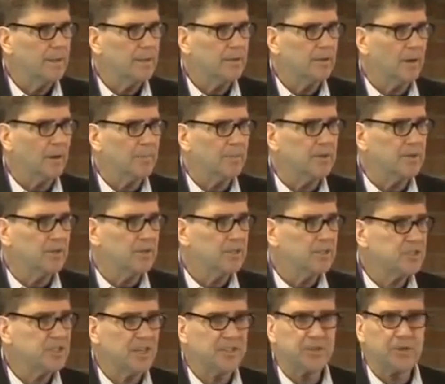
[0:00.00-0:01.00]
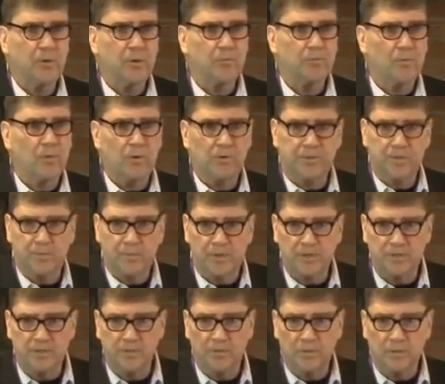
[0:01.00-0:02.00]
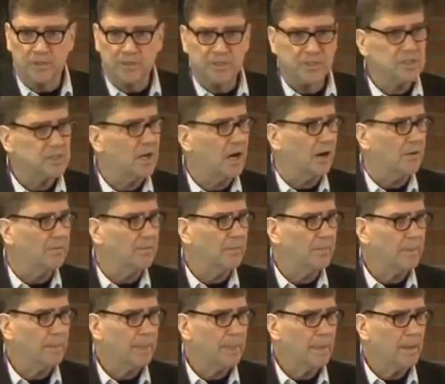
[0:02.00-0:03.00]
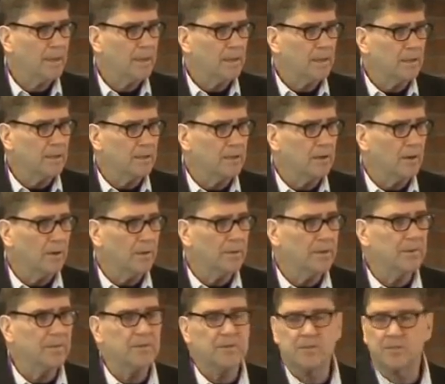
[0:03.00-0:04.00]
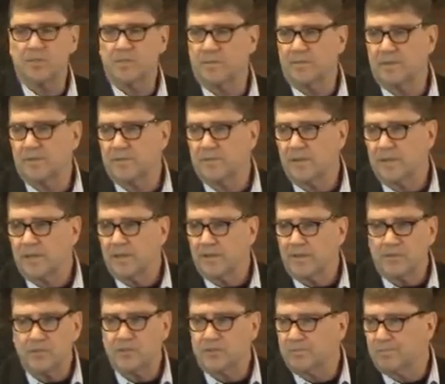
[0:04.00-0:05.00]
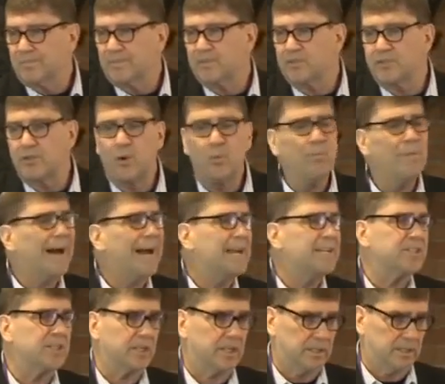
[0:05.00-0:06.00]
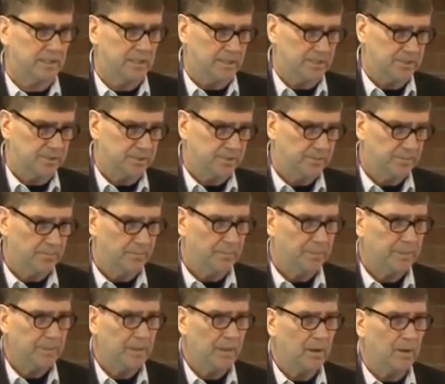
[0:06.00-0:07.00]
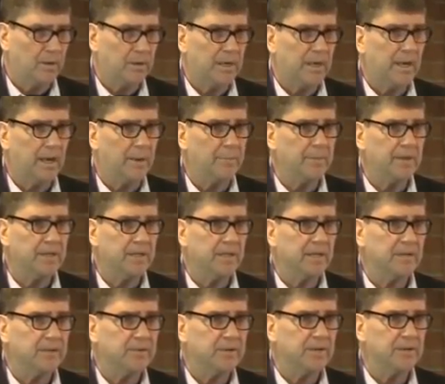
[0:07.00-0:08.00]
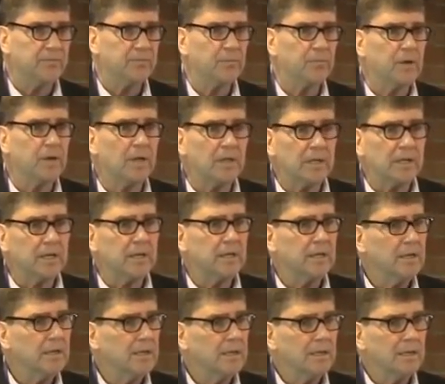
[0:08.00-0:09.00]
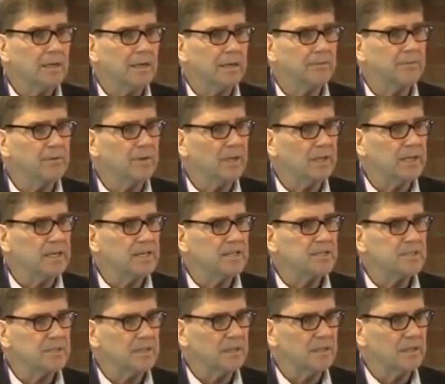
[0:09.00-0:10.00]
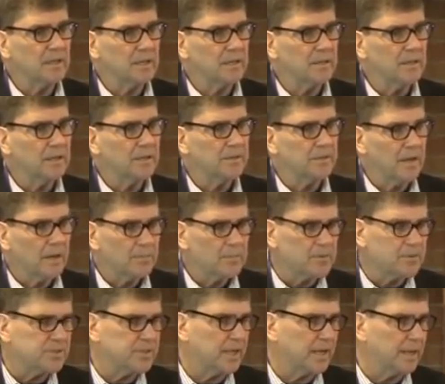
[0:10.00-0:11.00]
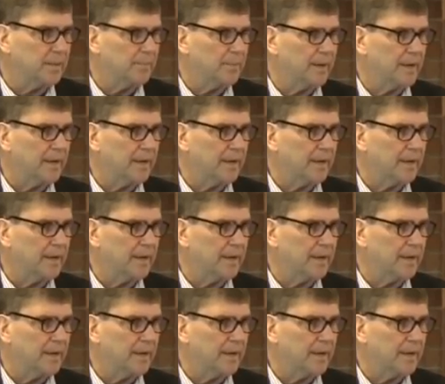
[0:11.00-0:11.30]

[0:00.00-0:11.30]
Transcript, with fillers: You know, I mean, you can set your own royalty when you're doing it yourself. You know, there, there's, there's, there's, there's no magic in this. Okay, I mean, it, it really, it really is a, a, a numbers game.